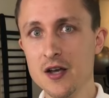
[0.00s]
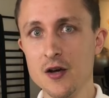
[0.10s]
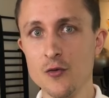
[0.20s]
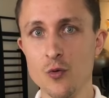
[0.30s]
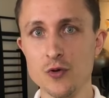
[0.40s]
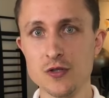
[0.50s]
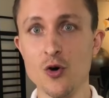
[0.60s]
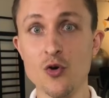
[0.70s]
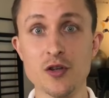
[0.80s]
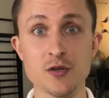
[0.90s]
it was
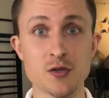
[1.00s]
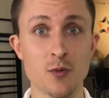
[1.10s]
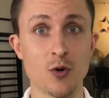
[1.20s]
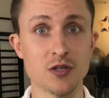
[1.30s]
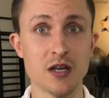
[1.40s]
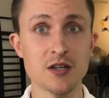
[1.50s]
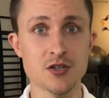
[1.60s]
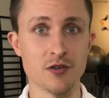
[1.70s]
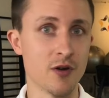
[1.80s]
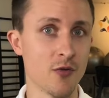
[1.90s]
only a small
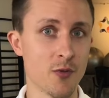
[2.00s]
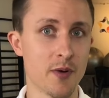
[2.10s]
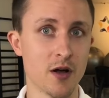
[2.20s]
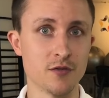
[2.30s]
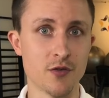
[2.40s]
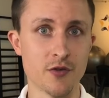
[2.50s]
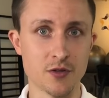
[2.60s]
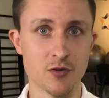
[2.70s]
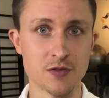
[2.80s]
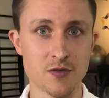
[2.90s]
tension around the pelvis that
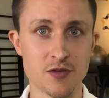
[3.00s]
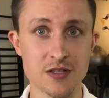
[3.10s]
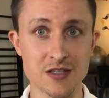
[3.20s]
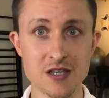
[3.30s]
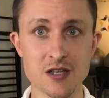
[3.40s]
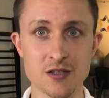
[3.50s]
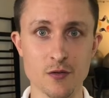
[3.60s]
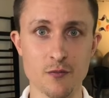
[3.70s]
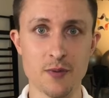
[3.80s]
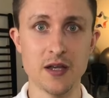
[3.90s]
caused these years
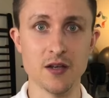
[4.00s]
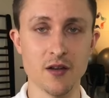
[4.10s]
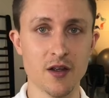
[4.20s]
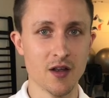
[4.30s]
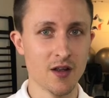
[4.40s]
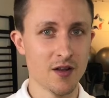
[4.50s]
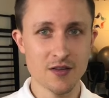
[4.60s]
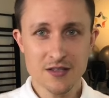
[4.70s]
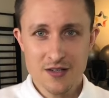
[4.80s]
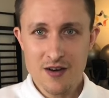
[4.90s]
of pain.
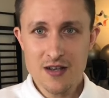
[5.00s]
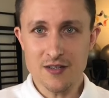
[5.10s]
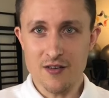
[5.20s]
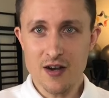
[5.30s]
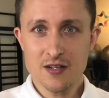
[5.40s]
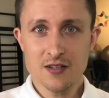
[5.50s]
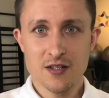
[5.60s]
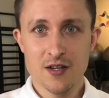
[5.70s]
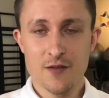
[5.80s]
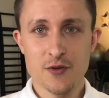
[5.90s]
That's crazy, right?
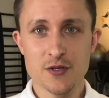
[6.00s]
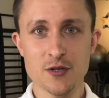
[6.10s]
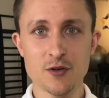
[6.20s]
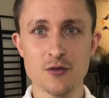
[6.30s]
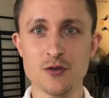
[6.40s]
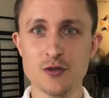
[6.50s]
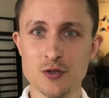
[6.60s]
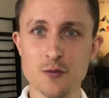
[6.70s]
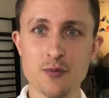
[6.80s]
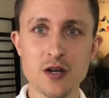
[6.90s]
So,
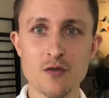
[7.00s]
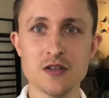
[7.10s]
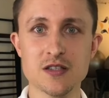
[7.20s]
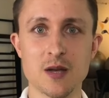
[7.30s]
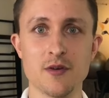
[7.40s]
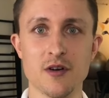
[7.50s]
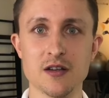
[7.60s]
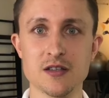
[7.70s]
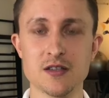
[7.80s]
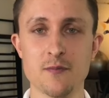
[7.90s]
to briefly
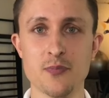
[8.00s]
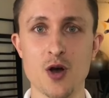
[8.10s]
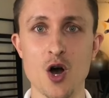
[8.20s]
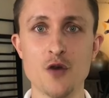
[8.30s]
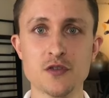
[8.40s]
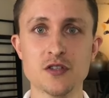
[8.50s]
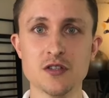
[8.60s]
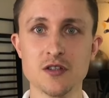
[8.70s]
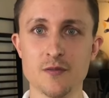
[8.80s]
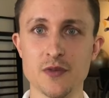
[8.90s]
summarize,
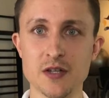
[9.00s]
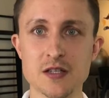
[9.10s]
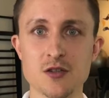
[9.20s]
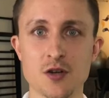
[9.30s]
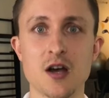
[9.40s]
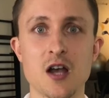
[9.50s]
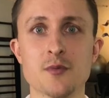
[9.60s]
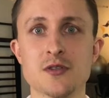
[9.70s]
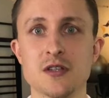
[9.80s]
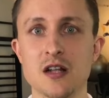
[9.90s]
often it is not
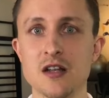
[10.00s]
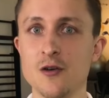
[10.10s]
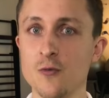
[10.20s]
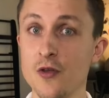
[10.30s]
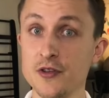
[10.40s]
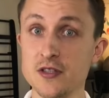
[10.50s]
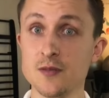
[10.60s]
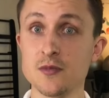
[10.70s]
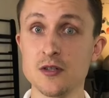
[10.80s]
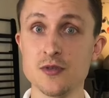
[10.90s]
100% clear whether
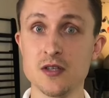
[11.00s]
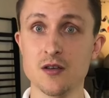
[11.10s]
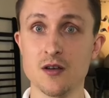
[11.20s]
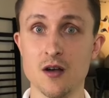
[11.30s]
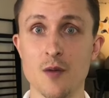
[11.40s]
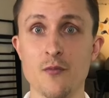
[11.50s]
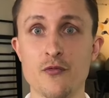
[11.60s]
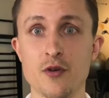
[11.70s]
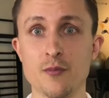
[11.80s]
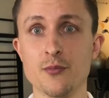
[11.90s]
symptoms come
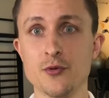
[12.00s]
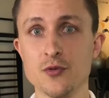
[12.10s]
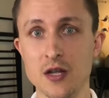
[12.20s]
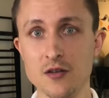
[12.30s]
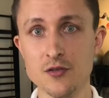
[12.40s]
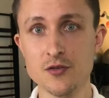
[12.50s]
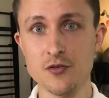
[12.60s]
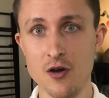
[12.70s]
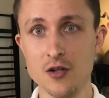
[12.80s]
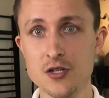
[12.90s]
from pudendal
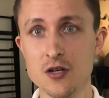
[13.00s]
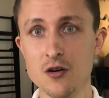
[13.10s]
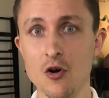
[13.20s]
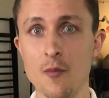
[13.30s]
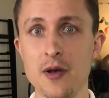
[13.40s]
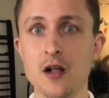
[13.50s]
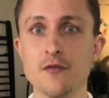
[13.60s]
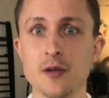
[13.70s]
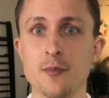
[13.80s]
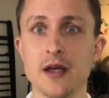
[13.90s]
neuralgia or
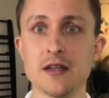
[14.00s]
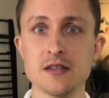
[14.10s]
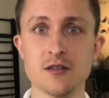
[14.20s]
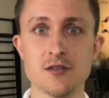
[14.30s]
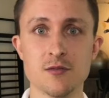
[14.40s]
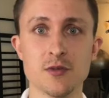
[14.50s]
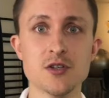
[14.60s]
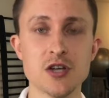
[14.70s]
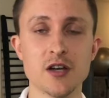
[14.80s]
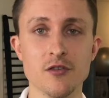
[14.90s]
pelvic pain syndrome in
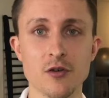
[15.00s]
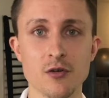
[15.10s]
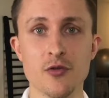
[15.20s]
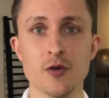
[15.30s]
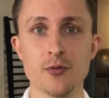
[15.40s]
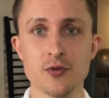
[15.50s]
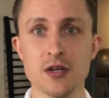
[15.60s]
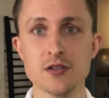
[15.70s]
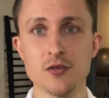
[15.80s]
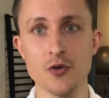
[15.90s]
general. The
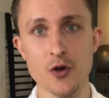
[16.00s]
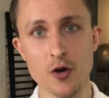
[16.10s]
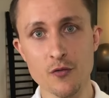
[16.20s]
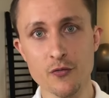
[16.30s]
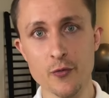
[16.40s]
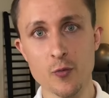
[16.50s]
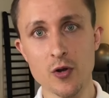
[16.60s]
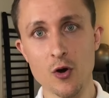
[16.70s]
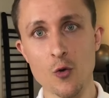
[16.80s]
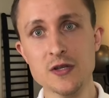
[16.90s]
pudendal nerve will
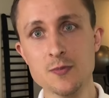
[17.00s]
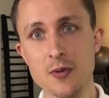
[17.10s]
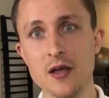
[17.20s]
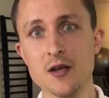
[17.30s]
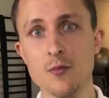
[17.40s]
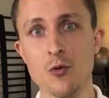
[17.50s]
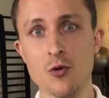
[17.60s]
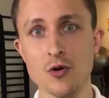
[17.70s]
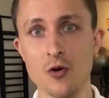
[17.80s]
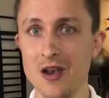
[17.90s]
always play a
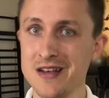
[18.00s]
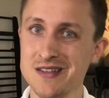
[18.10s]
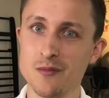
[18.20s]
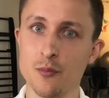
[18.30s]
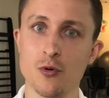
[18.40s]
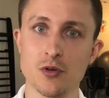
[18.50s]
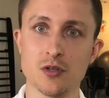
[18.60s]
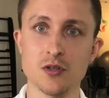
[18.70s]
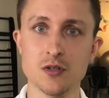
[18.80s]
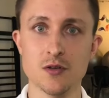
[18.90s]
more or less
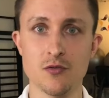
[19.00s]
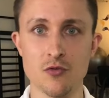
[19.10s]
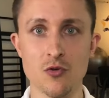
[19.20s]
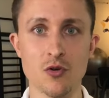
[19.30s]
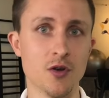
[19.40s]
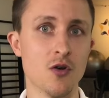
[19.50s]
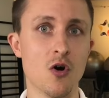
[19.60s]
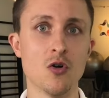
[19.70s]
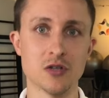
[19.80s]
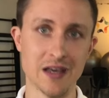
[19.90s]
important role in
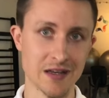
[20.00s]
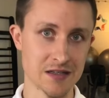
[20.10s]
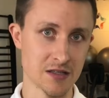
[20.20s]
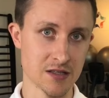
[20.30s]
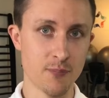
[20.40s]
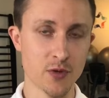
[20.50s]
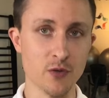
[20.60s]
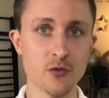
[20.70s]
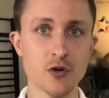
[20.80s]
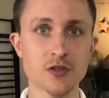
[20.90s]
all cases. If
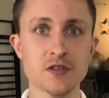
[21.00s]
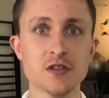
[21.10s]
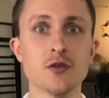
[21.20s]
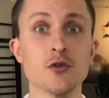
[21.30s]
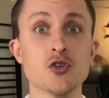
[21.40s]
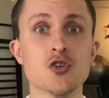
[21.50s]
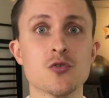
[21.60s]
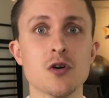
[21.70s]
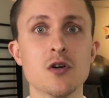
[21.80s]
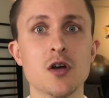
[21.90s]
you are still not
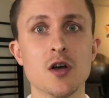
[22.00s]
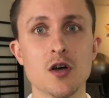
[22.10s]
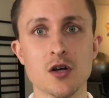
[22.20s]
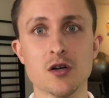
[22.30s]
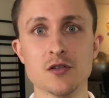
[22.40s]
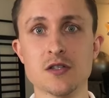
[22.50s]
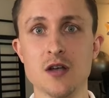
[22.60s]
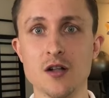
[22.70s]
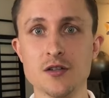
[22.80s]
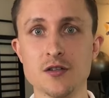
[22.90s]
sure,
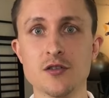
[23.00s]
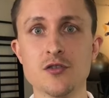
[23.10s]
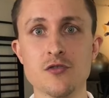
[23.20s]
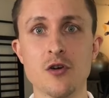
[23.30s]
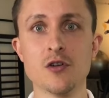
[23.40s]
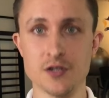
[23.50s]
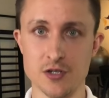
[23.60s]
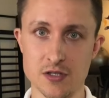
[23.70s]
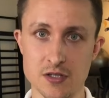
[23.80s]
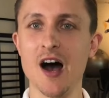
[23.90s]
consult a
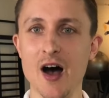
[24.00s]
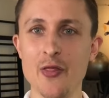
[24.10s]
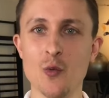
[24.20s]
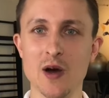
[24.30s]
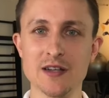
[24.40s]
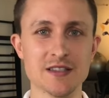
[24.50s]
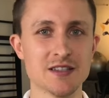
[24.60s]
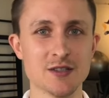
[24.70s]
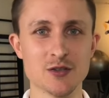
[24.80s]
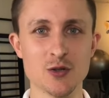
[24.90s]
neurologist. Otherwise,
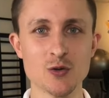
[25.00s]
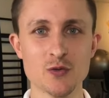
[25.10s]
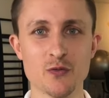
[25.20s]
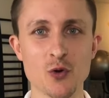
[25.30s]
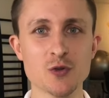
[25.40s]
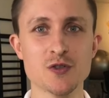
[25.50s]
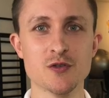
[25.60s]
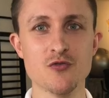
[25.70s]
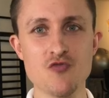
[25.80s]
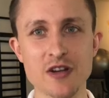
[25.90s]
don't focus
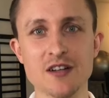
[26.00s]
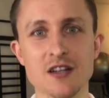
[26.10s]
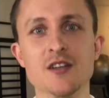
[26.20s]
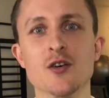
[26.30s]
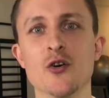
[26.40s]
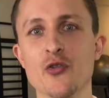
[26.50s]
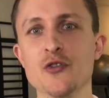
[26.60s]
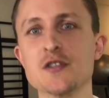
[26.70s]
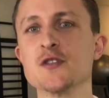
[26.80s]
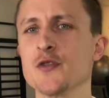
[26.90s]
too rigidly on
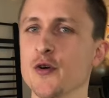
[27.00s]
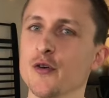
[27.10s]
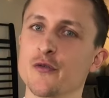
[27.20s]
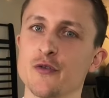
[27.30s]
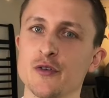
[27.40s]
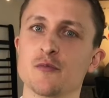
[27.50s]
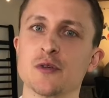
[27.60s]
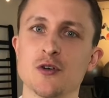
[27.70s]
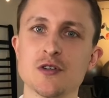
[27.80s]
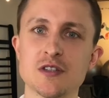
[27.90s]
this nerve,
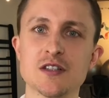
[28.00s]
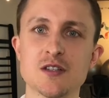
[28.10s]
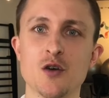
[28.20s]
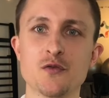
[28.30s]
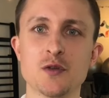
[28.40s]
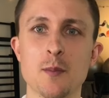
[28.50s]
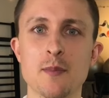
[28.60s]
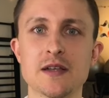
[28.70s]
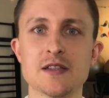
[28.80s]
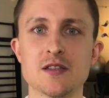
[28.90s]
because it is often a
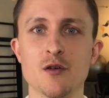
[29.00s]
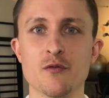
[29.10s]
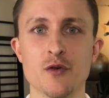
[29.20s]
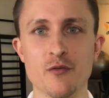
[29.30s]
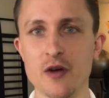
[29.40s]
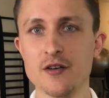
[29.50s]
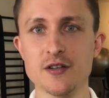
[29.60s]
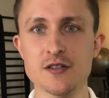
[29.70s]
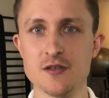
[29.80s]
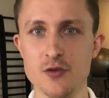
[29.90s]
mix of
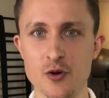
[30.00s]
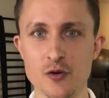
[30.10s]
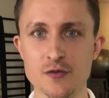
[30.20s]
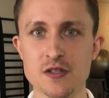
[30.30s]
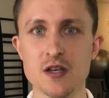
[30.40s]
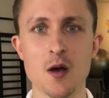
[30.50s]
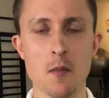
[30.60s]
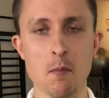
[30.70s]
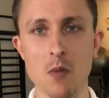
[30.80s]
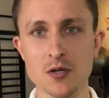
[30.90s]
various nerves,
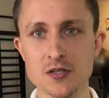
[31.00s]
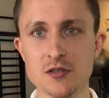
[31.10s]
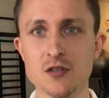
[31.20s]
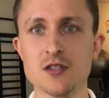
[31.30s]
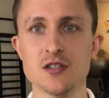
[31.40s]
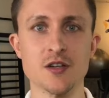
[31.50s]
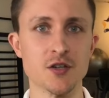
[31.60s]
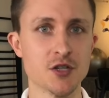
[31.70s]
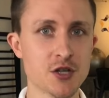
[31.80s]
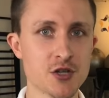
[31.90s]
muscles and
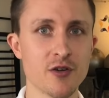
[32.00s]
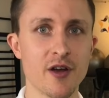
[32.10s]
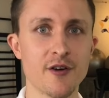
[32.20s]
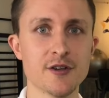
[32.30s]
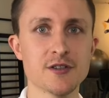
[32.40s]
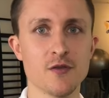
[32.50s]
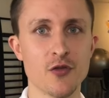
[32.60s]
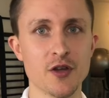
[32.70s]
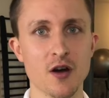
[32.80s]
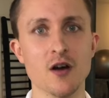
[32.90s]
tissue areas
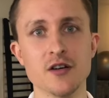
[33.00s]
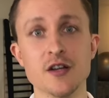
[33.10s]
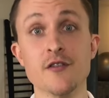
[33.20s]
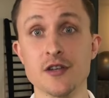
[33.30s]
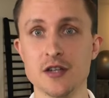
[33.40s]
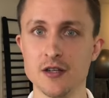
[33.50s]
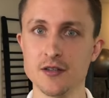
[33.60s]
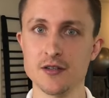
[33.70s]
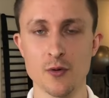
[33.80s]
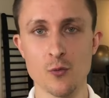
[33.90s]
that are
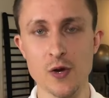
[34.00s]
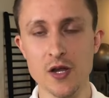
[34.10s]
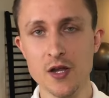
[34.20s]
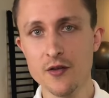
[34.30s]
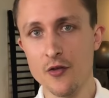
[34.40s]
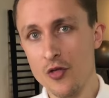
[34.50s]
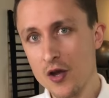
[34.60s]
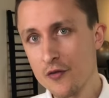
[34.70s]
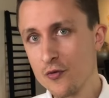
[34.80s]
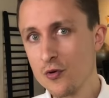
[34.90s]
irritated. We,
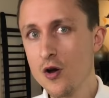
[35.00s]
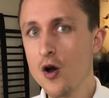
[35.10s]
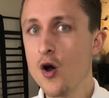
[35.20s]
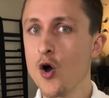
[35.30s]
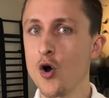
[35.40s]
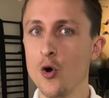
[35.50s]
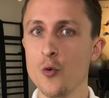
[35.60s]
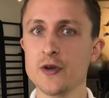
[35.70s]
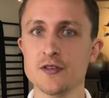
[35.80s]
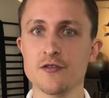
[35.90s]
therefore,
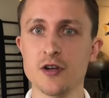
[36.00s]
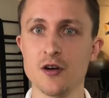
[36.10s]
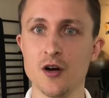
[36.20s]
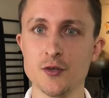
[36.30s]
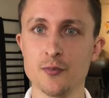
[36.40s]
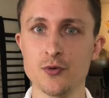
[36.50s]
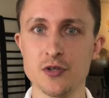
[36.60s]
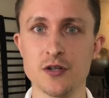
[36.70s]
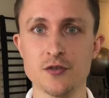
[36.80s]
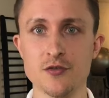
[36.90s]
always regard
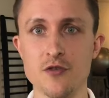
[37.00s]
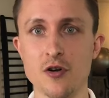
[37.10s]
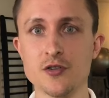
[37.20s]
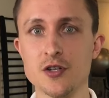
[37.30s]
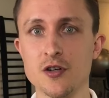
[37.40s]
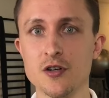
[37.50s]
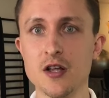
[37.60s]
pudendal neuralgia